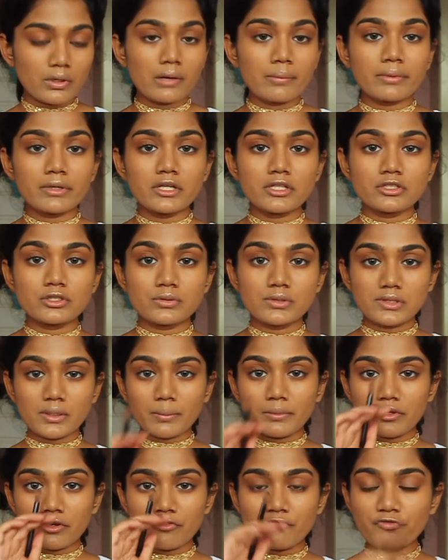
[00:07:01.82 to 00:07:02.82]
what I'm going to do is
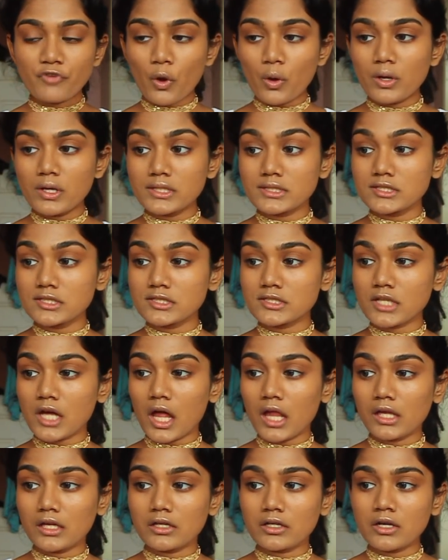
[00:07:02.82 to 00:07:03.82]
I'm going to focus this
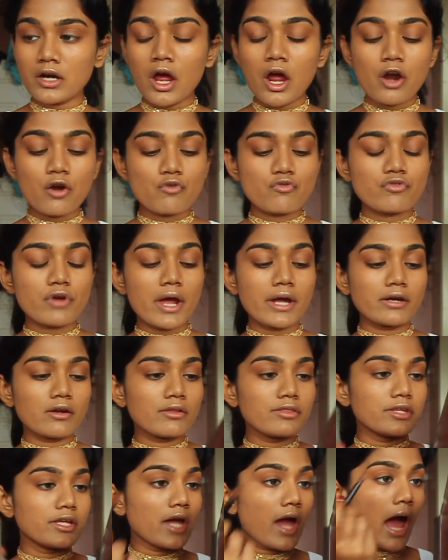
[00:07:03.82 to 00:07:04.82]
color right
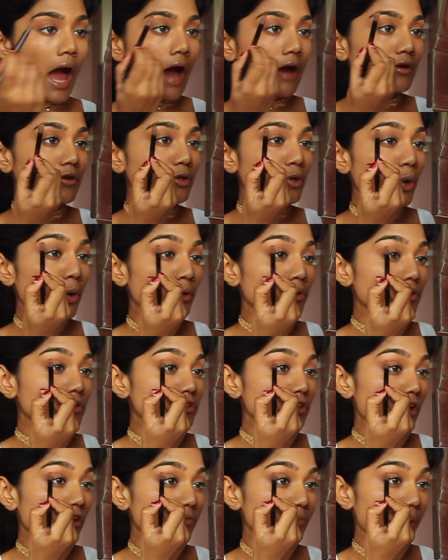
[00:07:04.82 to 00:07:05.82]
on the outer
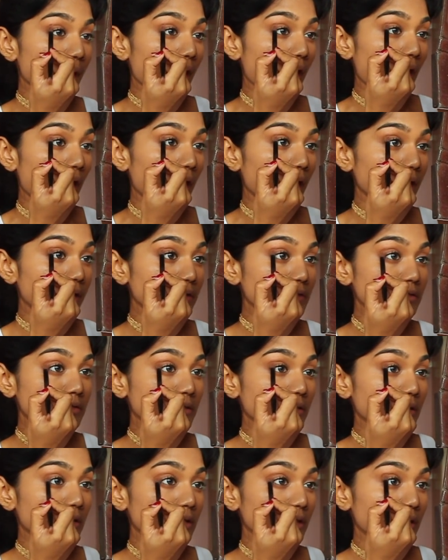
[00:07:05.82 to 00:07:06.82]
corners of my
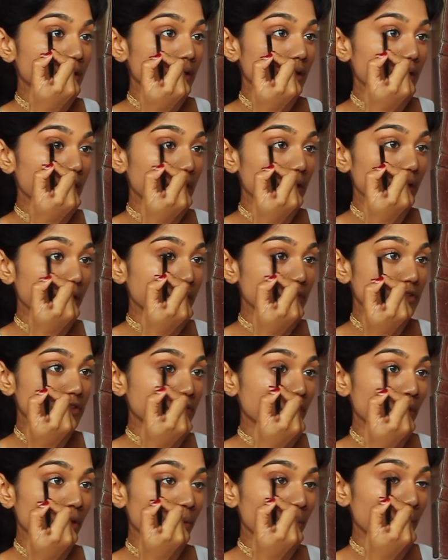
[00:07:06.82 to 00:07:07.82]
eyes, like
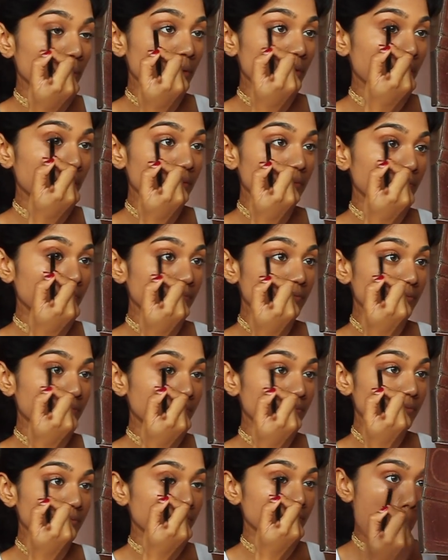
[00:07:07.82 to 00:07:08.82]
so.
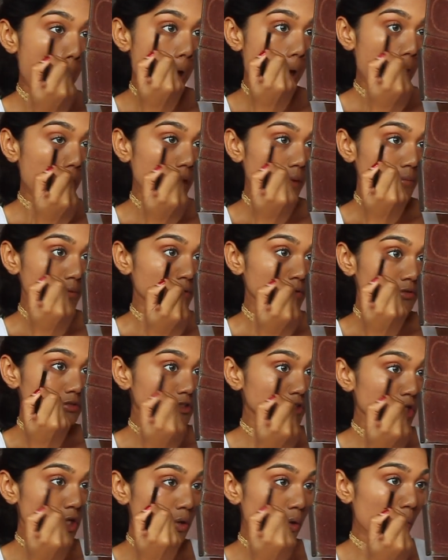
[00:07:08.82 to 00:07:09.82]
And I'm
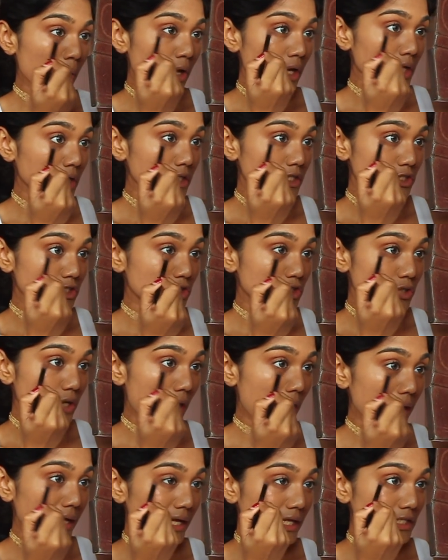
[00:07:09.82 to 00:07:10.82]
also going to
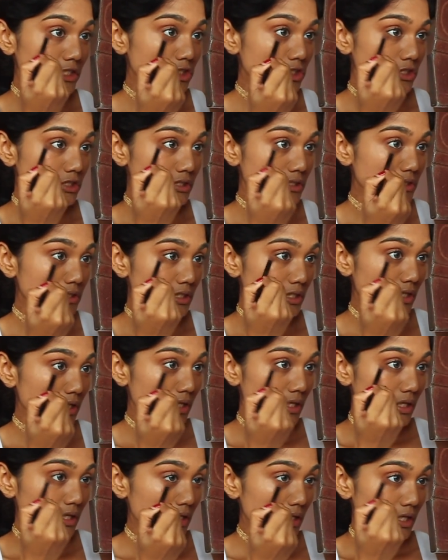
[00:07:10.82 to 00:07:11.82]
drag it
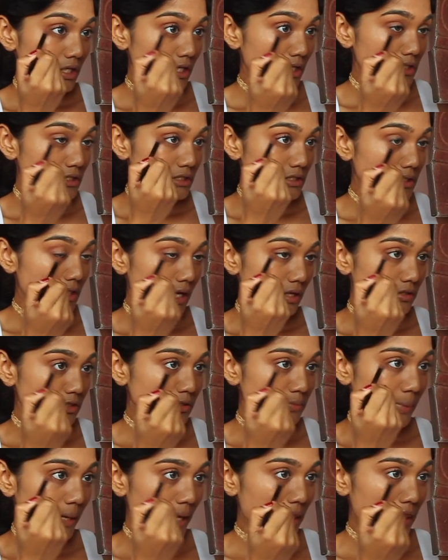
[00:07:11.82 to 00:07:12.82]
down
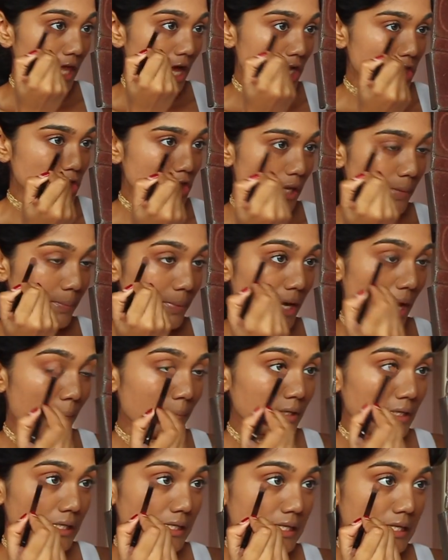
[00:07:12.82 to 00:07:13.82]
to my lash line, but
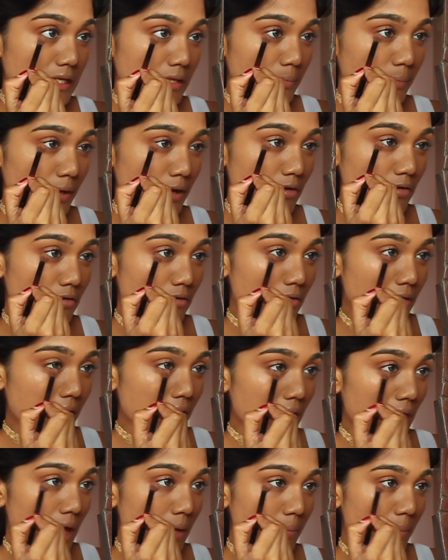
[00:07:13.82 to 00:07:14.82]
I'm going to keep it
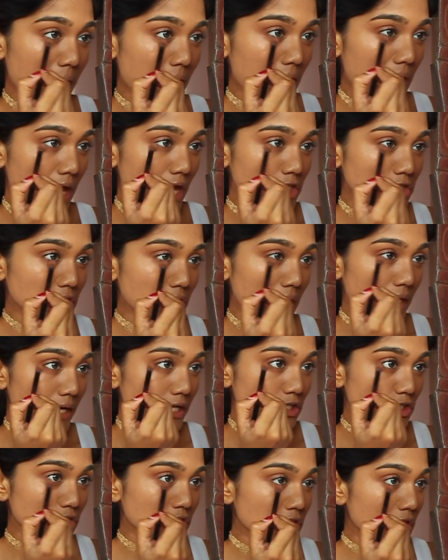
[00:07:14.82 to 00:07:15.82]
right at my lash line
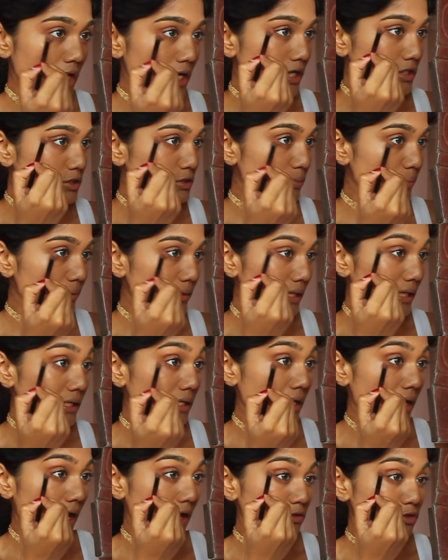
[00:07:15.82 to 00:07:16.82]
and try not to
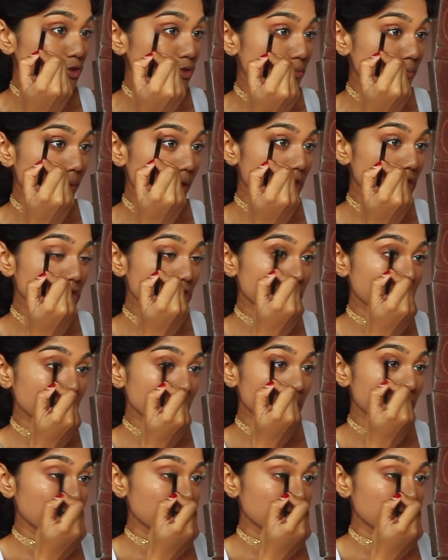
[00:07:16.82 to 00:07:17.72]
blend it out too much.